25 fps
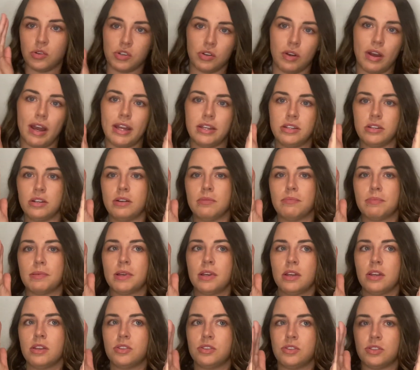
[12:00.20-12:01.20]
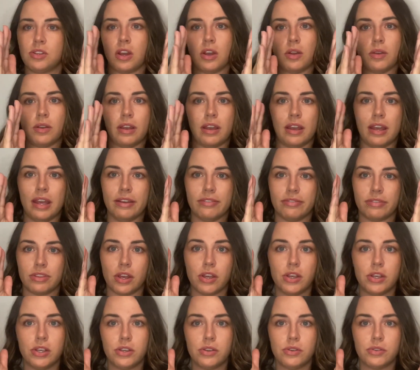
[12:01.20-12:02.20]
your head up. So if
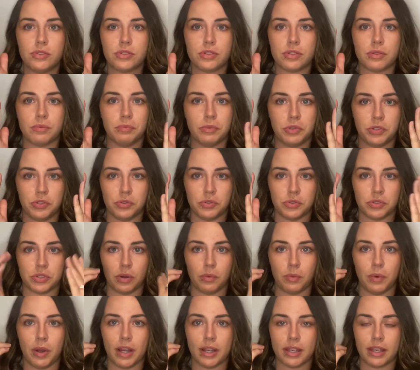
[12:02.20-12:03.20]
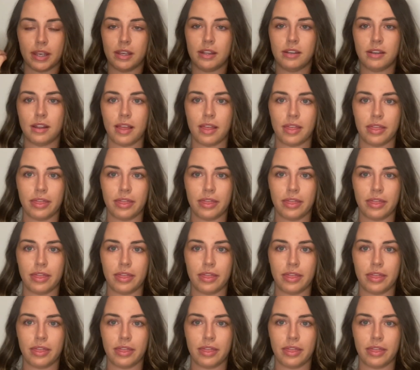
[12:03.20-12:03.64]
those muscles stop working,